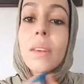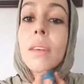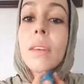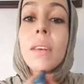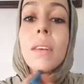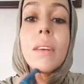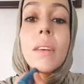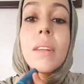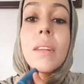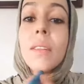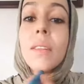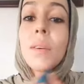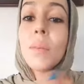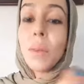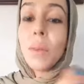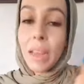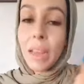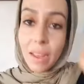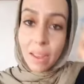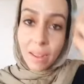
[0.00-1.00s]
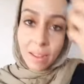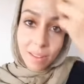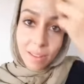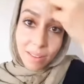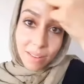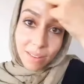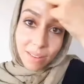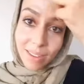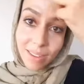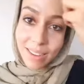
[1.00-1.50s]
and the way
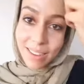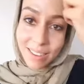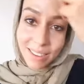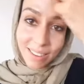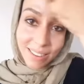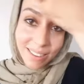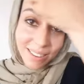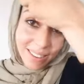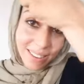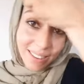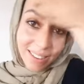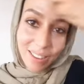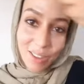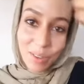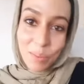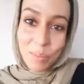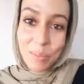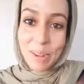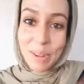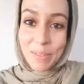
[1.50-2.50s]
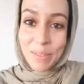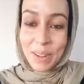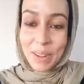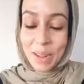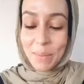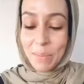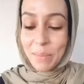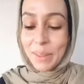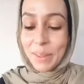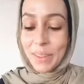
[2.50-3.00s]
you puff
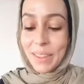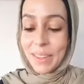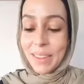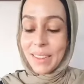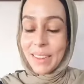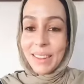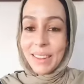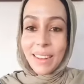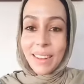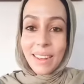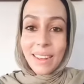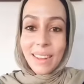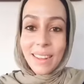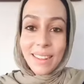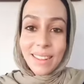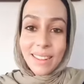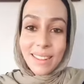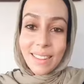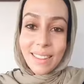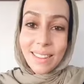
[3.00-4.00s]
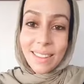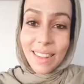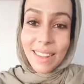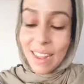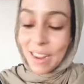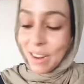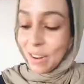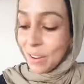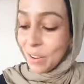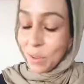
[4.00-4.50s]
up,
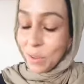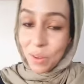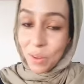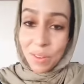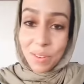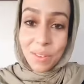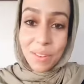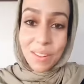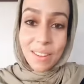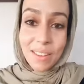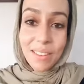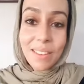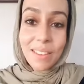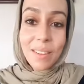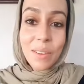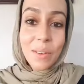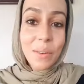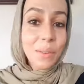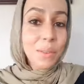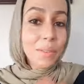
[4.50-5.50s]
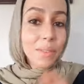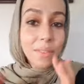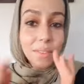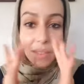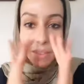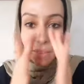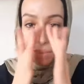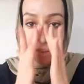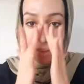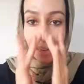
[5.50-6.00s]
then you can do this. So
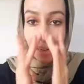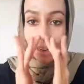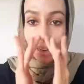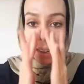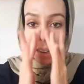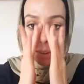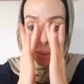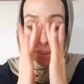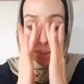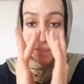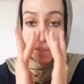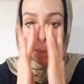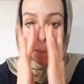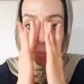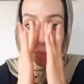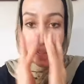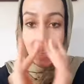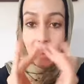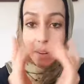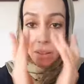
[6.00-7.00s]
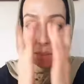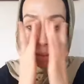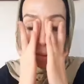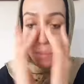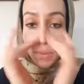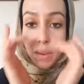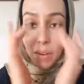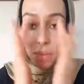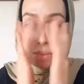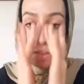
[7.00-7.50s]
right now I just applied a little
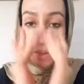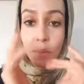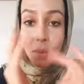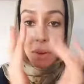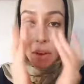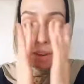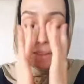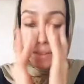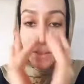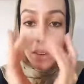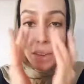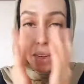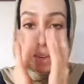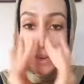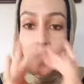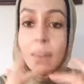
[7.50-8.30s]
bit of the bronzer.